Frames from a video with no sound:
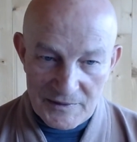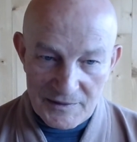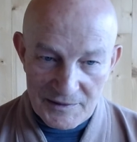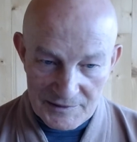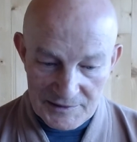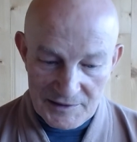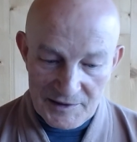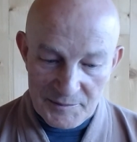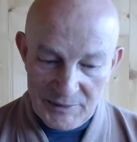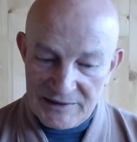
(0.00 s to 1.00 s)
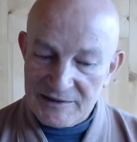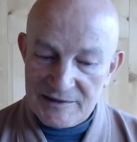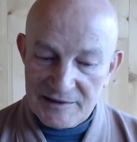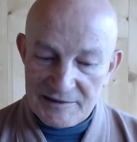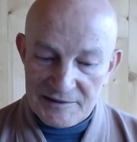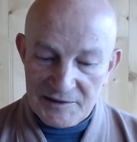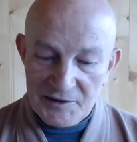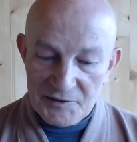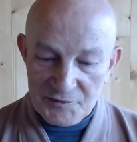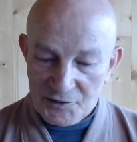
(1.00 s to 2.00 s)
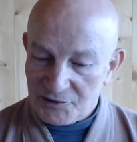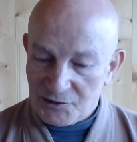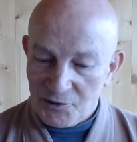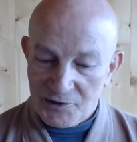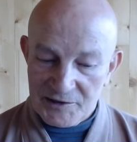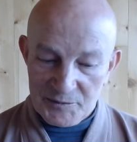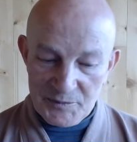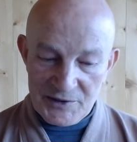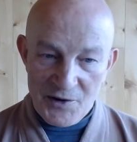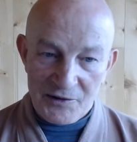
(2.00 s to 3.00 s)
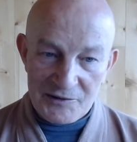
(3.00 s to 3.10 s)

the meditator for going beyond.